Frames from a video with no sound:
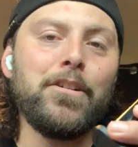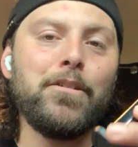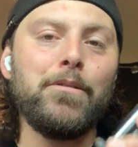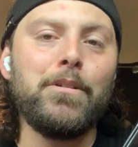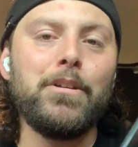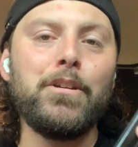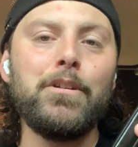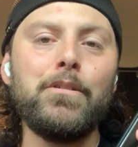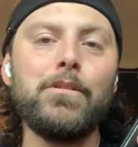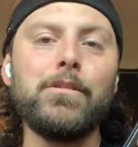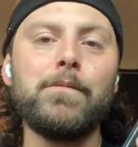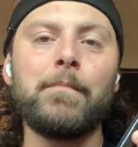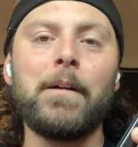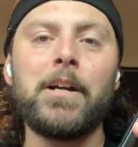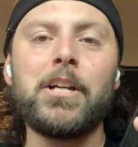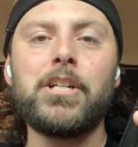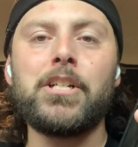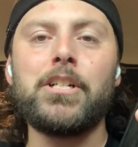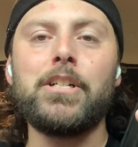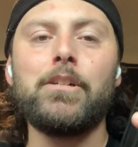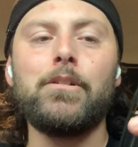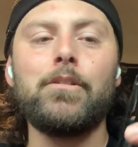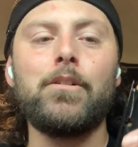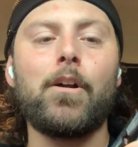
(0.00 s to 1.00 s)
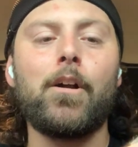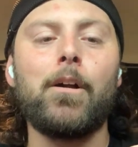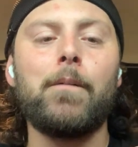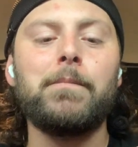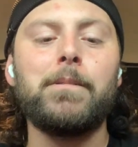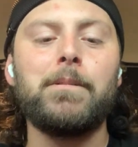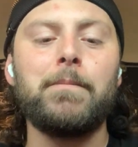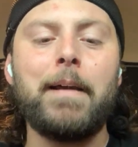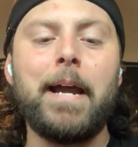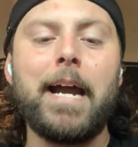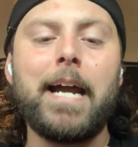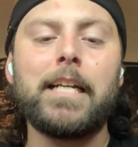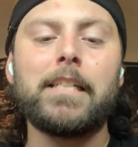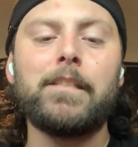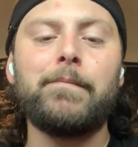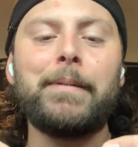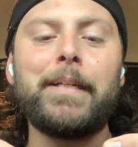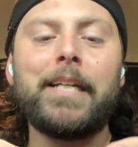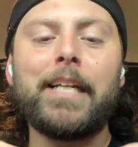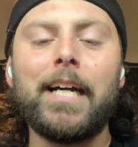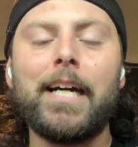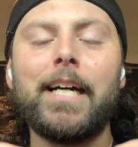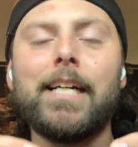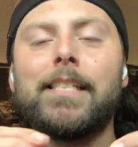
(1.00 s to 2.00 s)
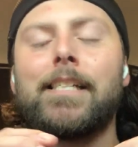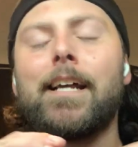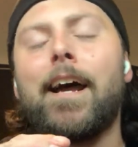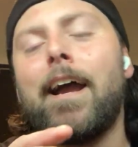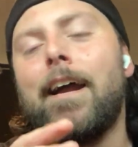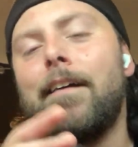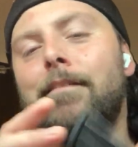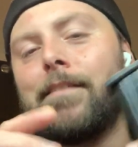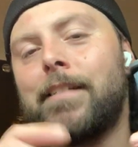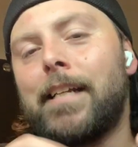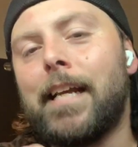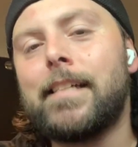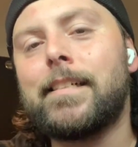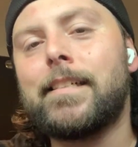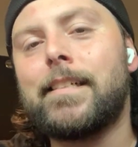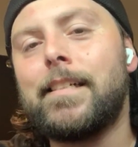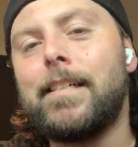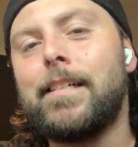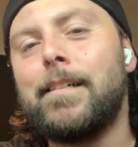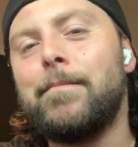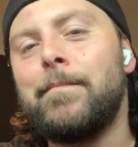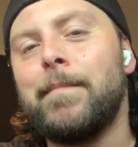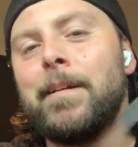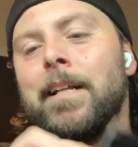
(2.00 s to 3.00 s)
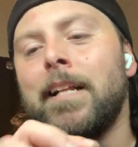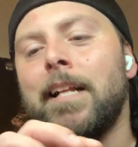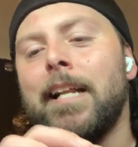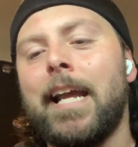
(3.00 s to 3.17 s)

use my Shield Arms mags because I have tested them.